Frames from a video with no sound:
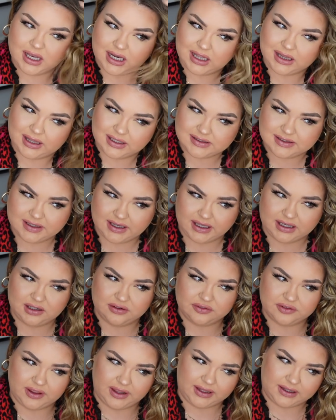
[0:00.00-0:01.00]
And I like to kind
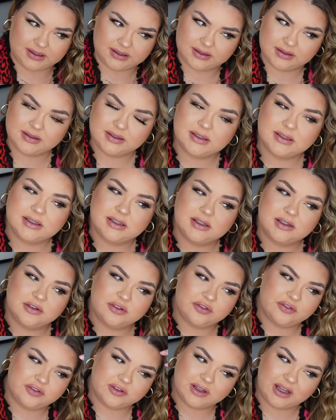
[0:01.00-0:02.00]
of like
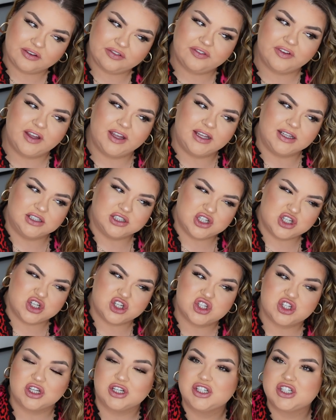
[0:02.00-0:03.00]
fluff it and
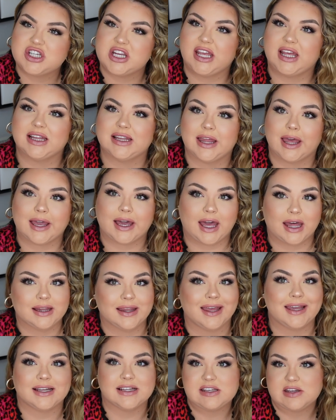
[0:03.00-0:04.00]
zhuzh it. Like I
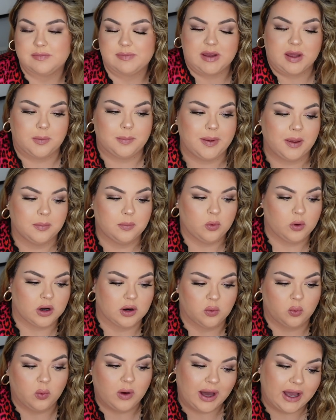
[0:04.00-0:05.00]
like it to be a bit
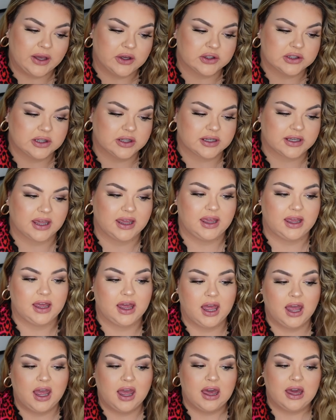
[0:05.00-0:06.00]
more wild looking.
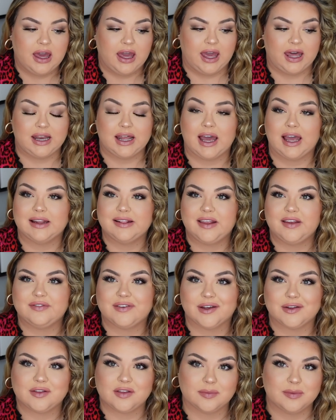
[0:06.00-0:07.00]
And I leave
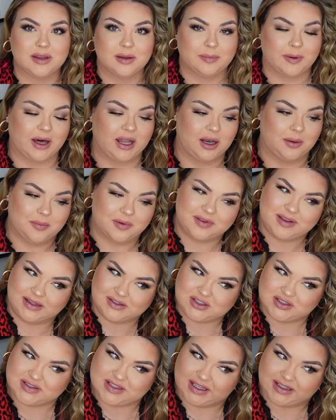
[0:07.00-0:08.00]
out some in the bottom because
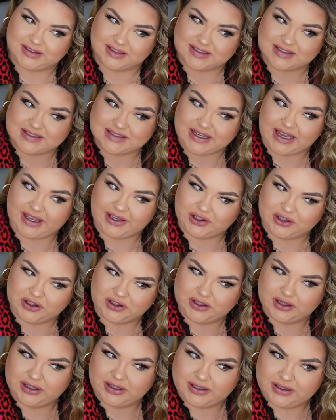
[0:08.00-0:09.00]
that's just like the
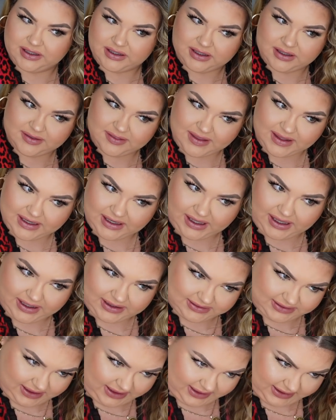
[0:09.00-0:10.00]
style that
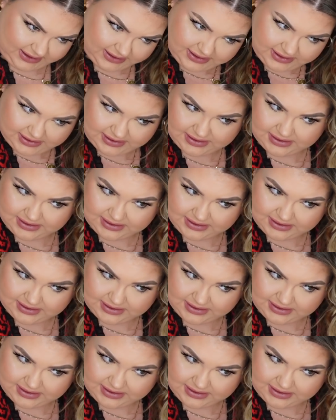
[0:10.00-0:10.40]
I like.